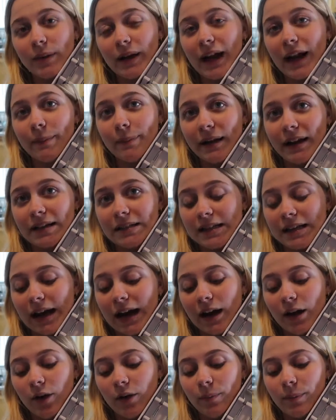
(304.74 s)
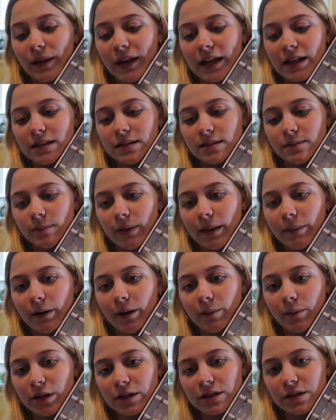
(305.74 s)
but I picked it out because my
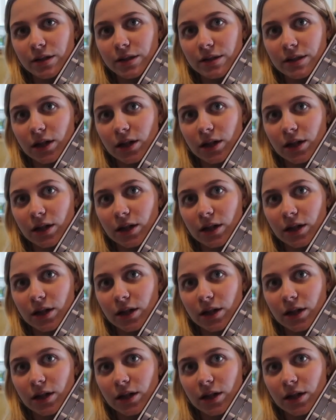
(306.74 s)
mom wants new